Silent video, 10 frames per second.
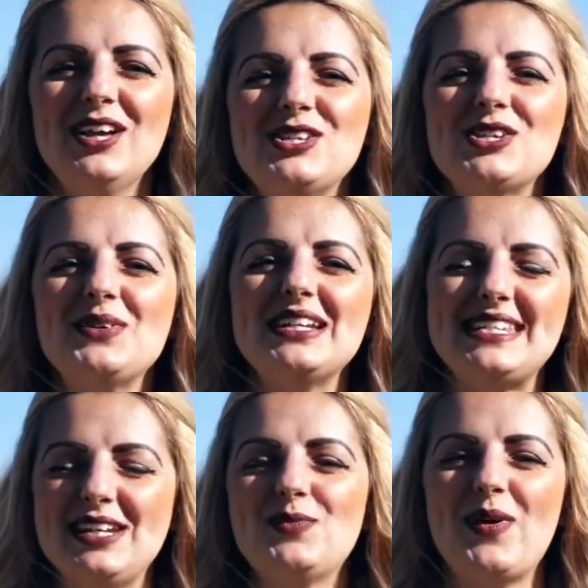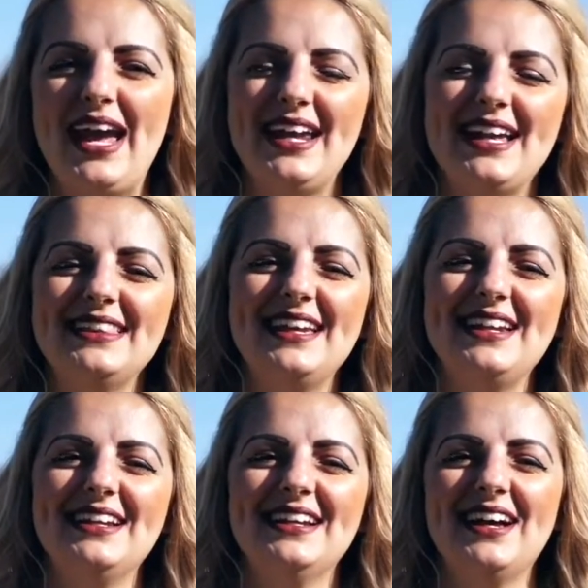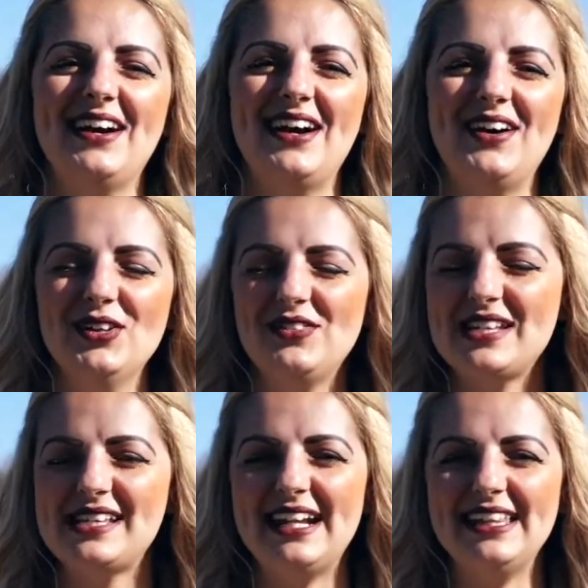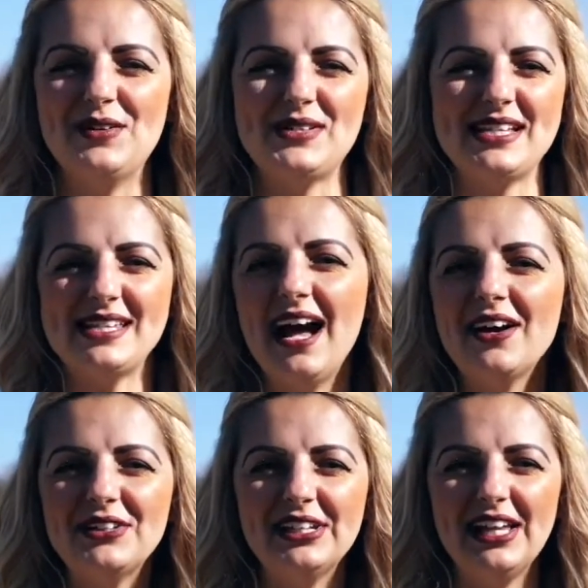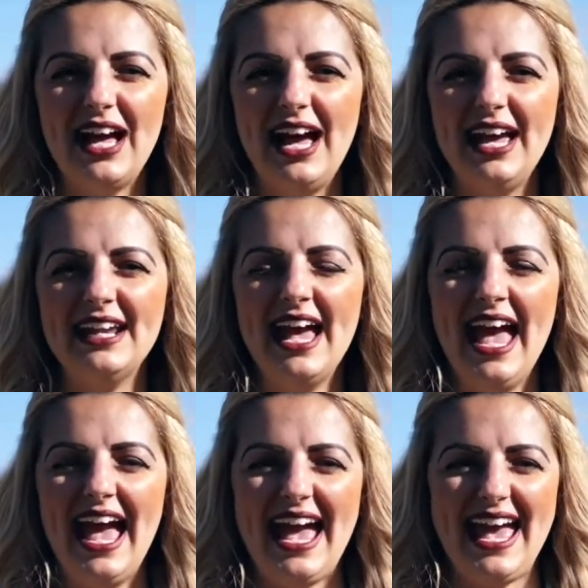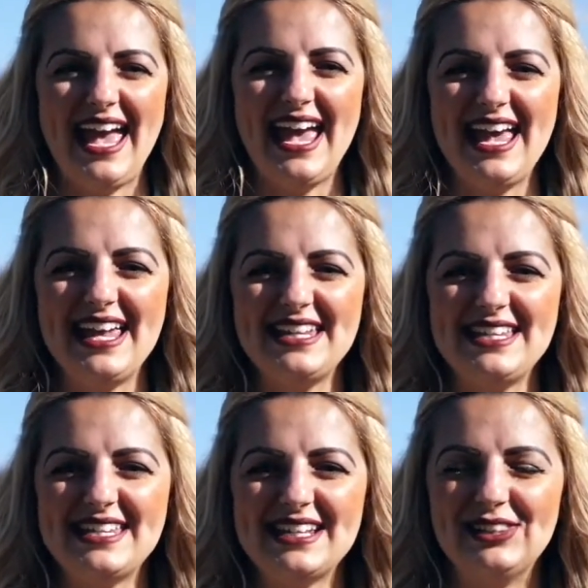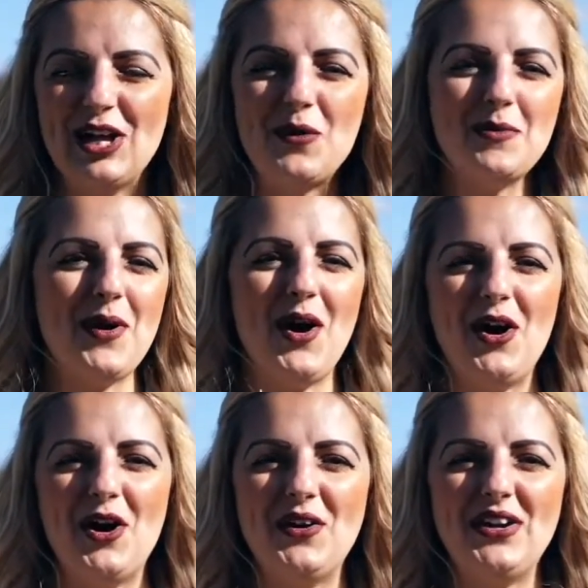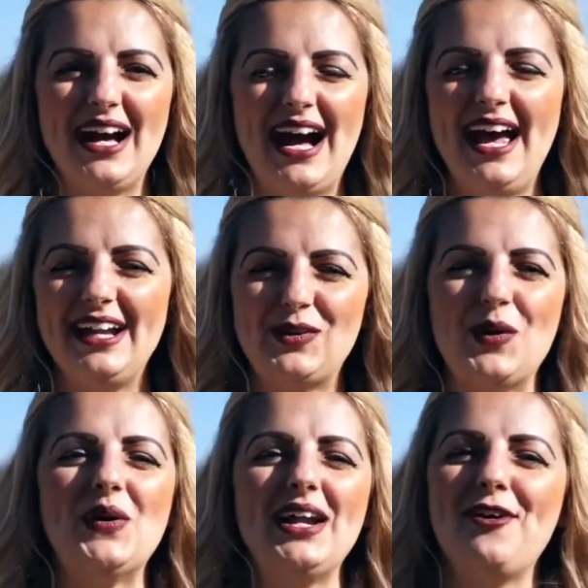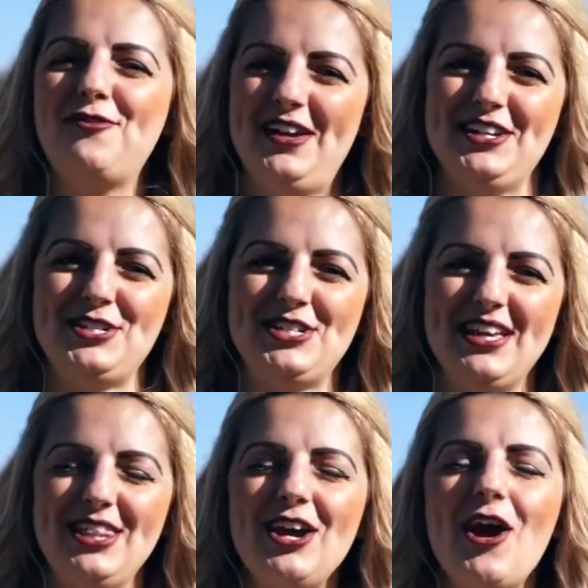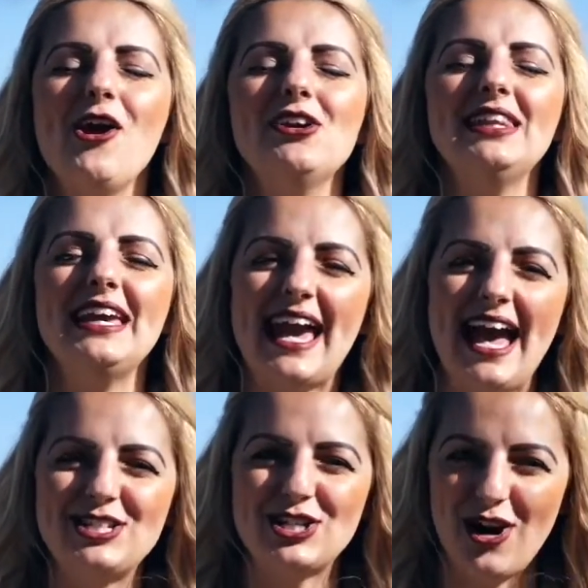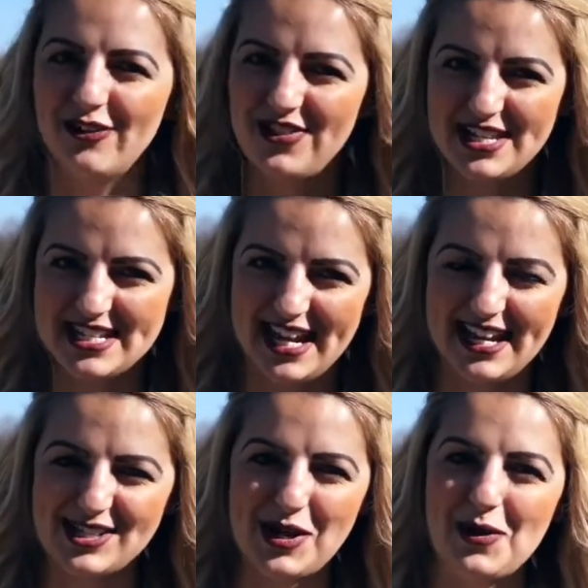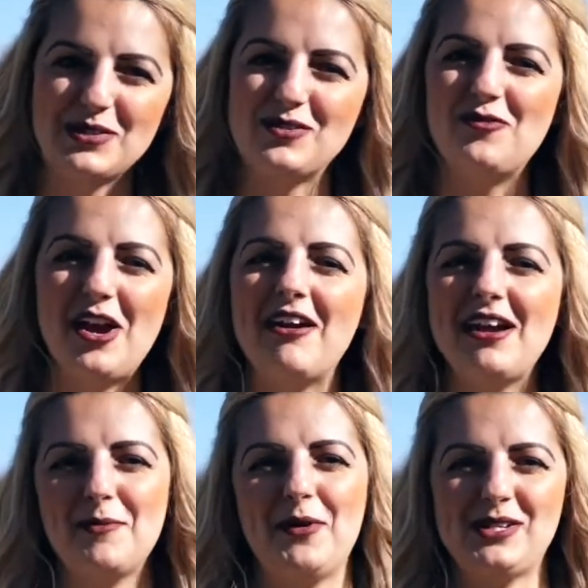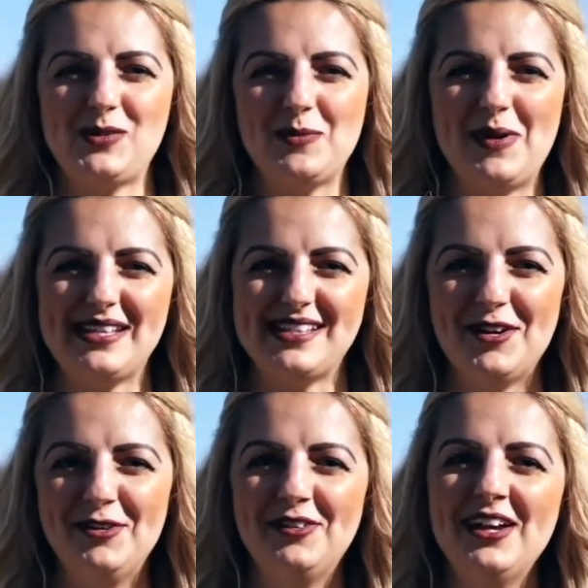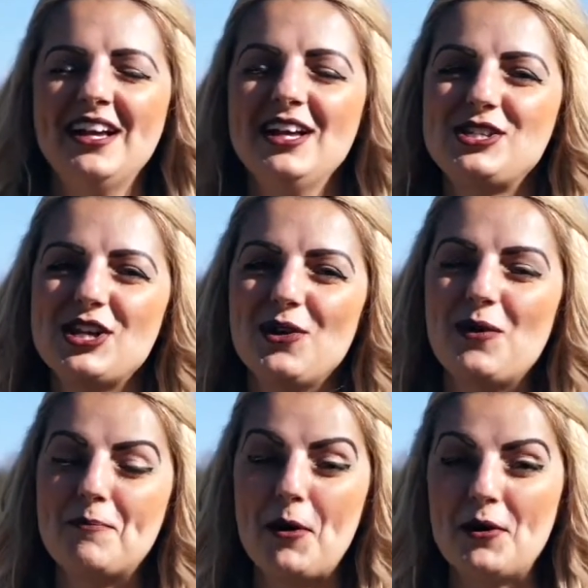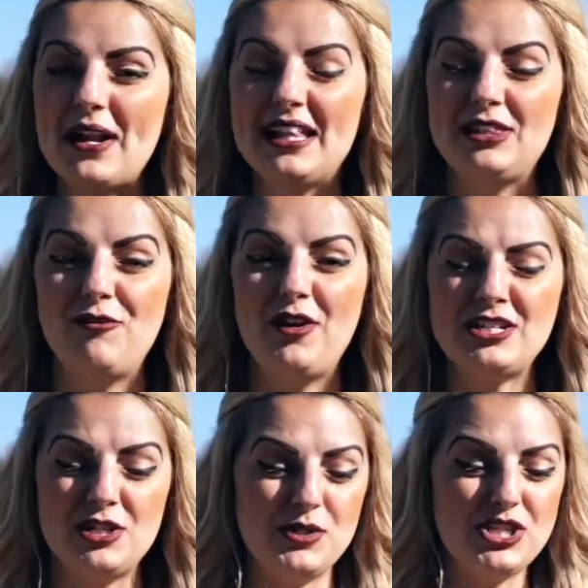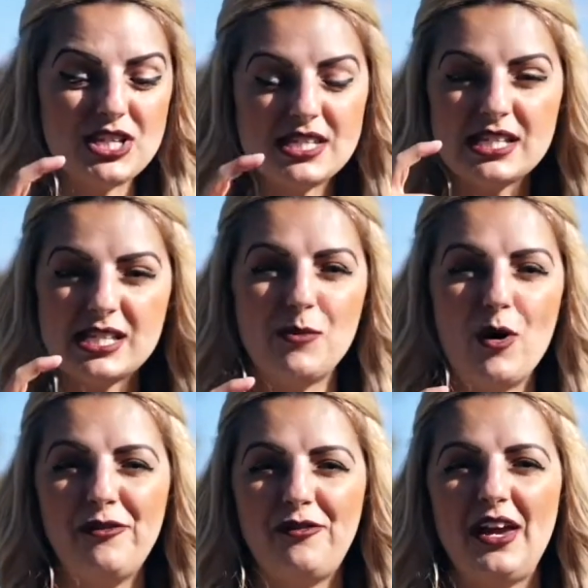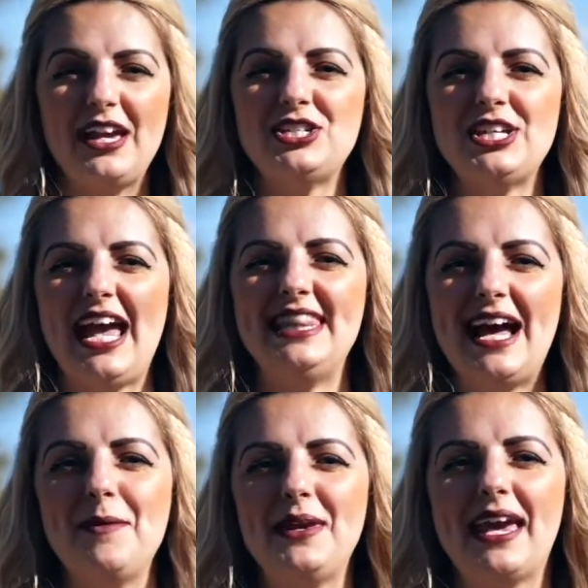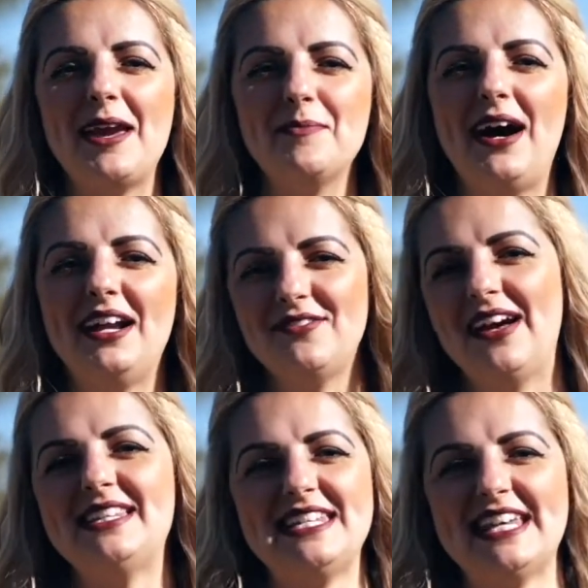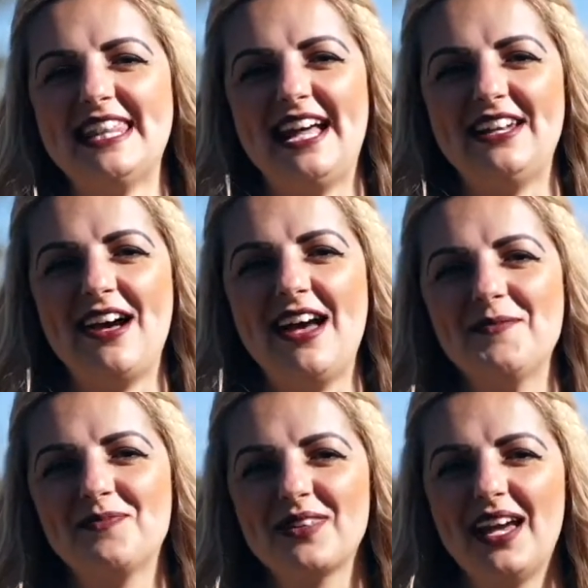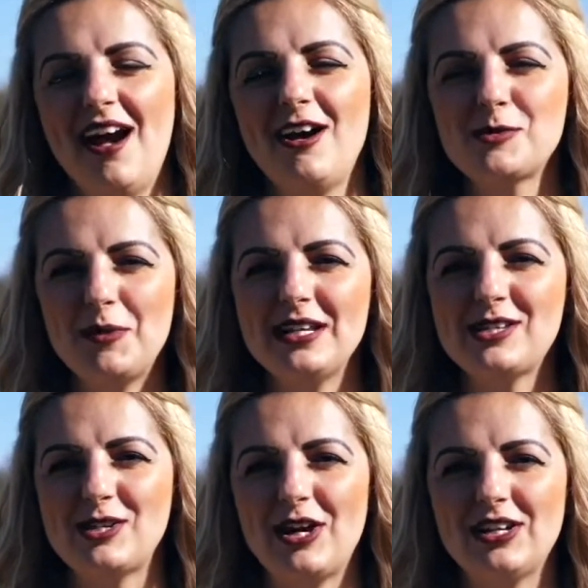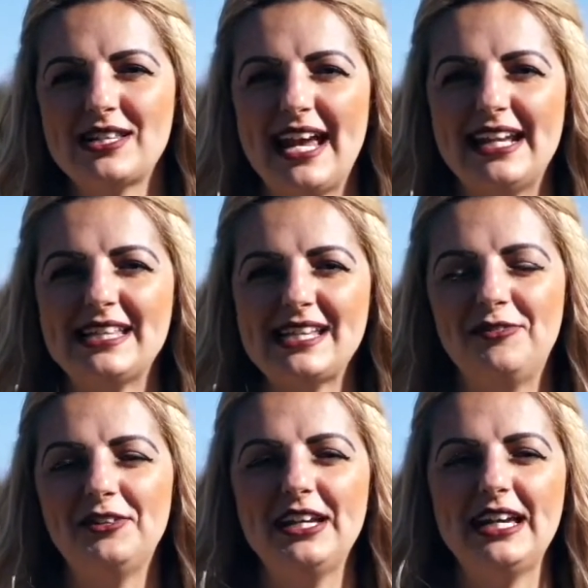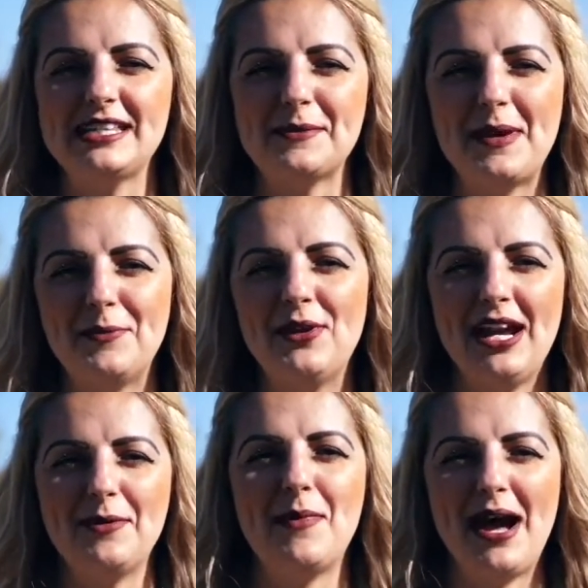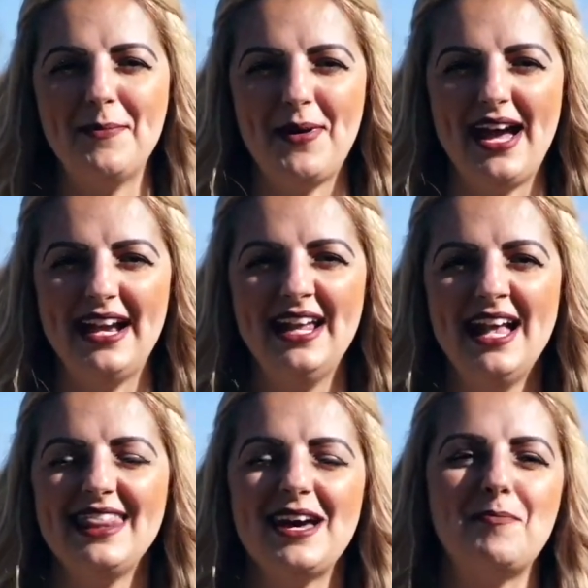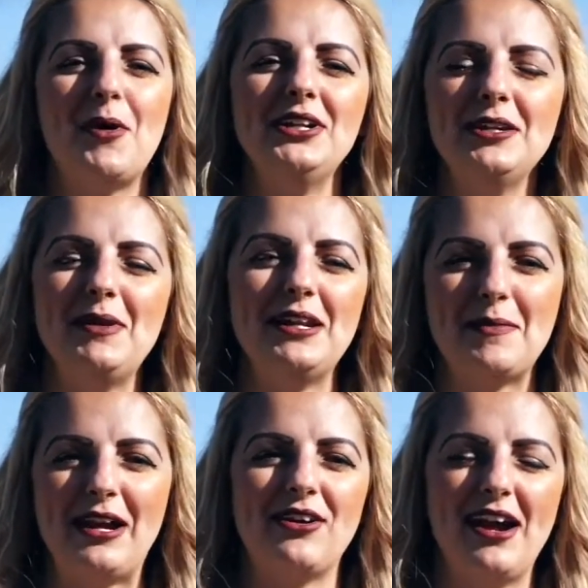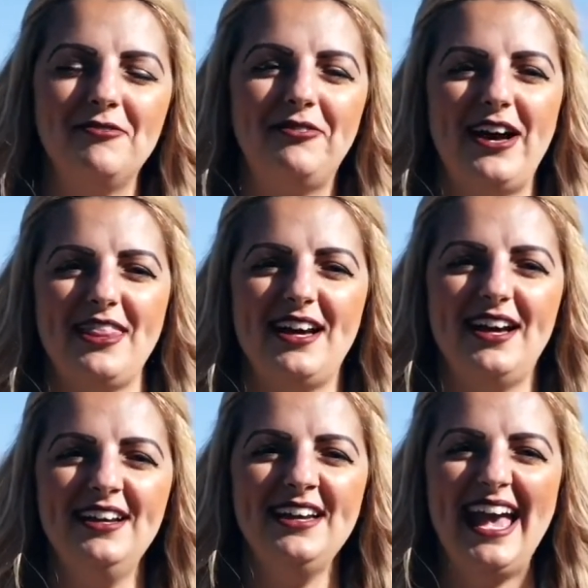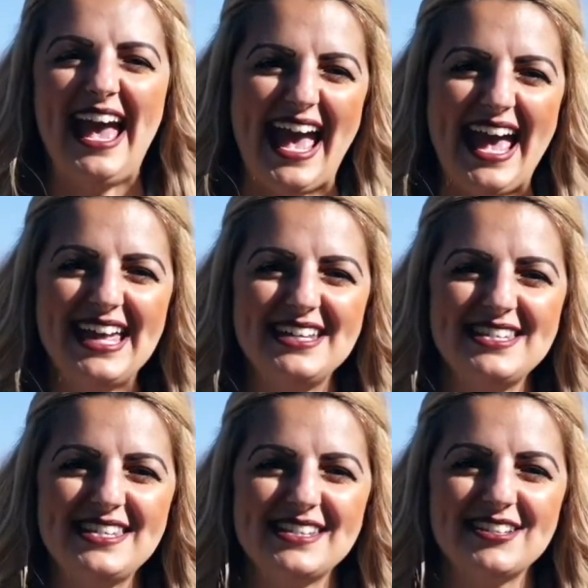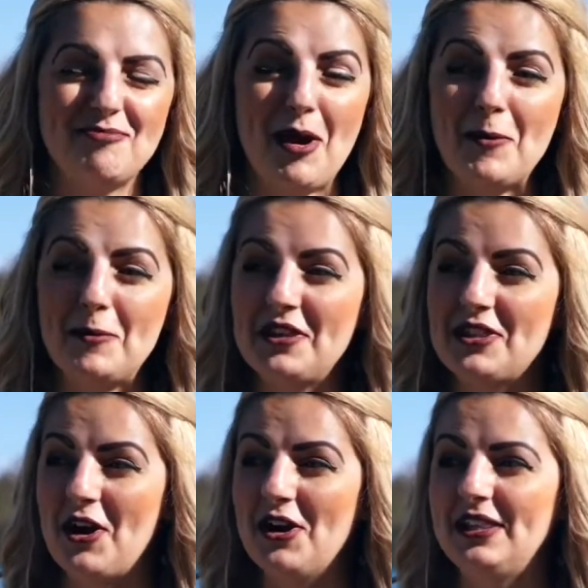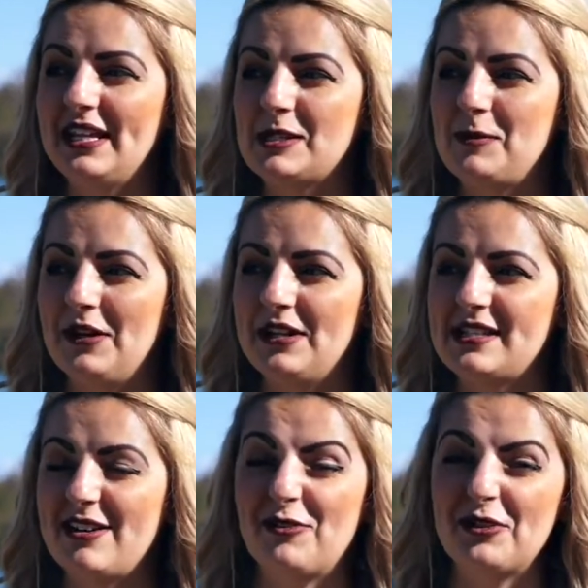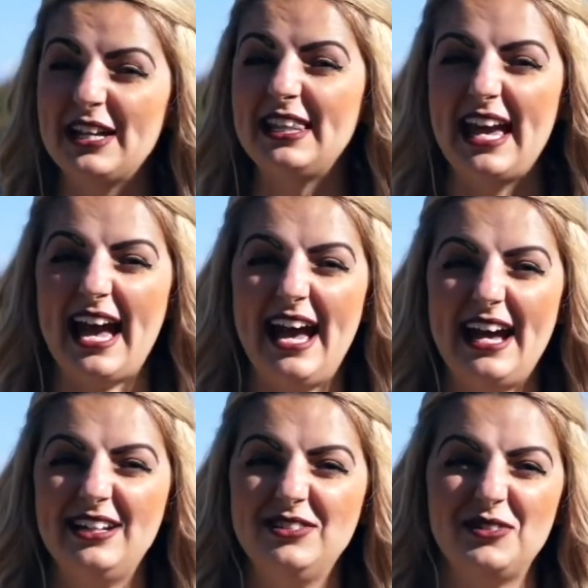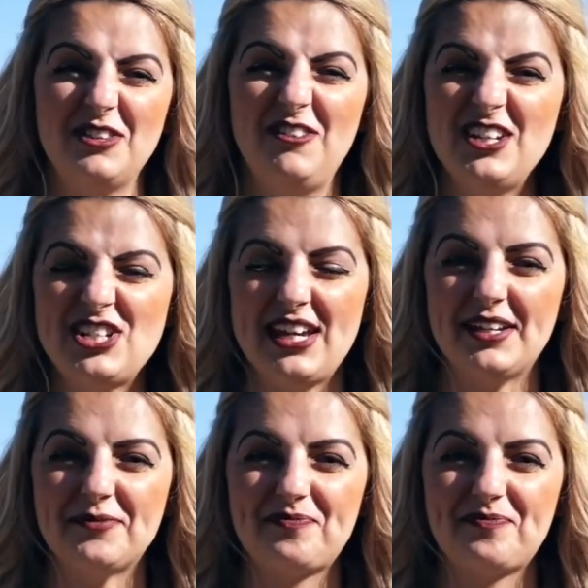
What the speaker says: So we did wait. And then all of a sudden there was a tug on the line. And lo and behold, I had caught a fish. The only catch of the day. So I was very impressed with myself. So we pulled out the fish. It was just a small fish and that became part of our dinner that night. I was pretty stoked, and it definitely is a memory in my mind that bonded me to my grandfather, and probably the only experience I've really had with fishing.